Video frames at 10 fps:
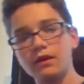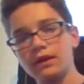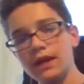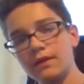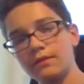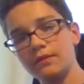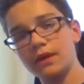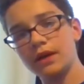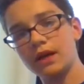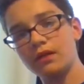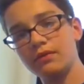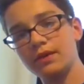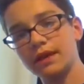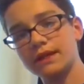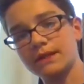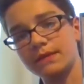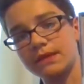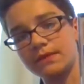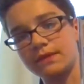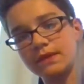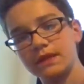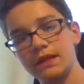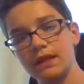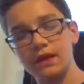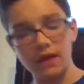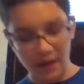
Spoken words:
yeah, there you go. We got some SimCity.